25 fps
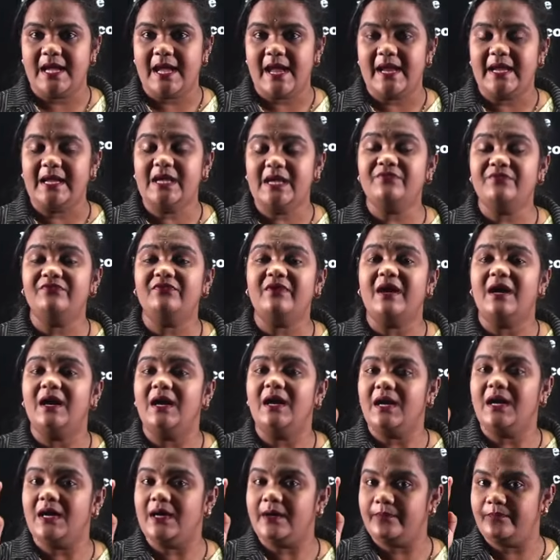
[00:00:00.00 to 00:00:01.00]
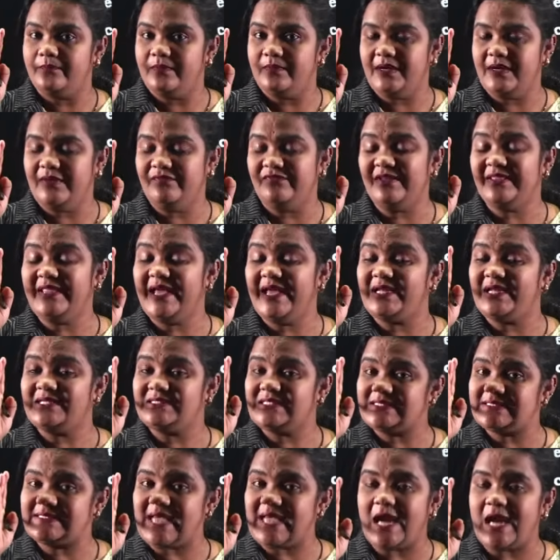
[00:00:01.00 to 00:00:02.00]
If there is a
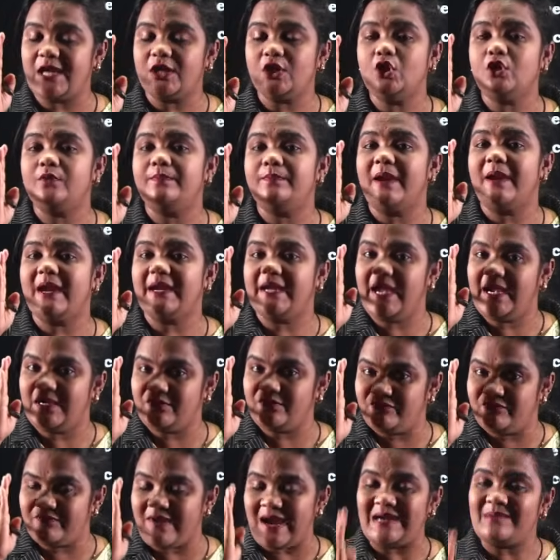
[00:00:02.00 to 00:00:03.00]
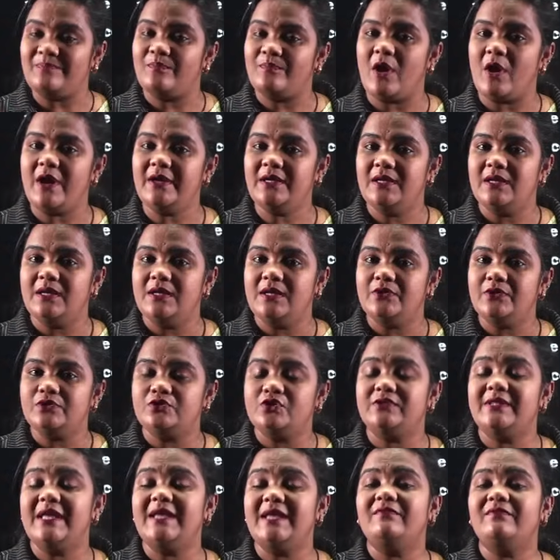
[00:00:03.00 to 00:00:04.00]
circuit break at one point, so
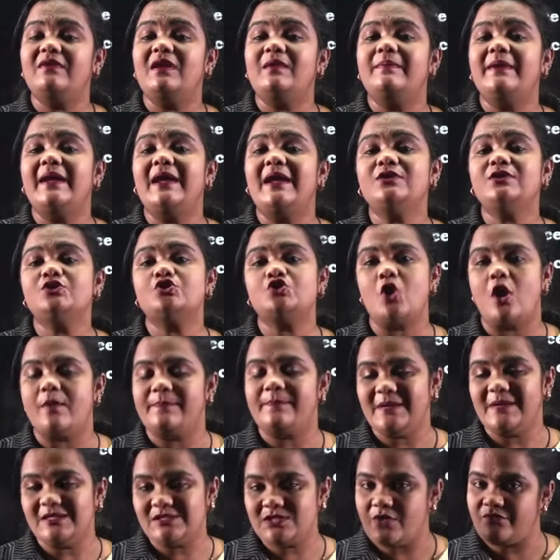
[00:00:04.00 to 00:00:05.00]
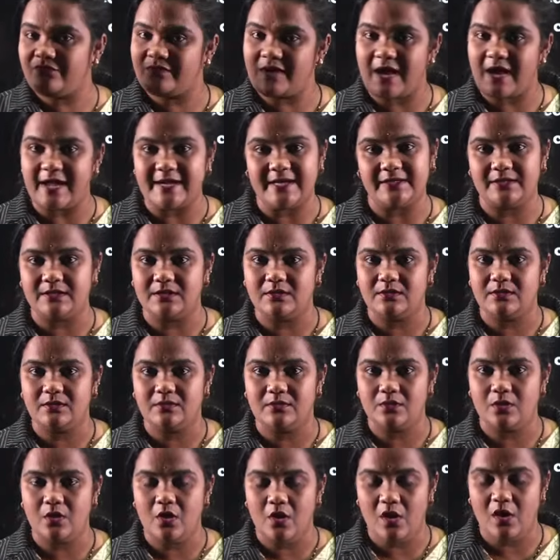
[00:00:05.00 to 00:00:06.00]
there will be a stoppage of current.
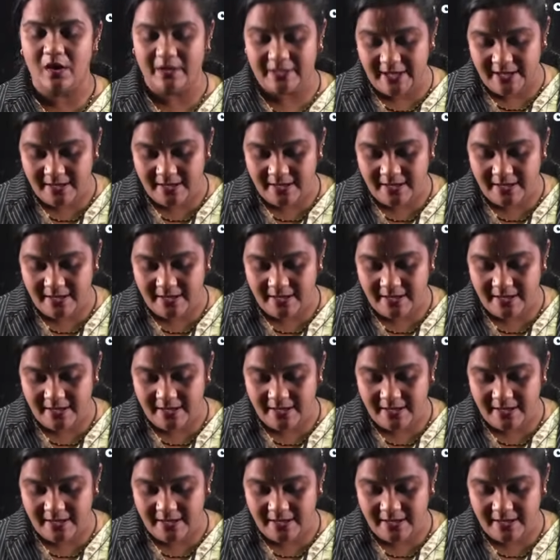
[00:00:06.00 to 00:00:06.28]
Okay.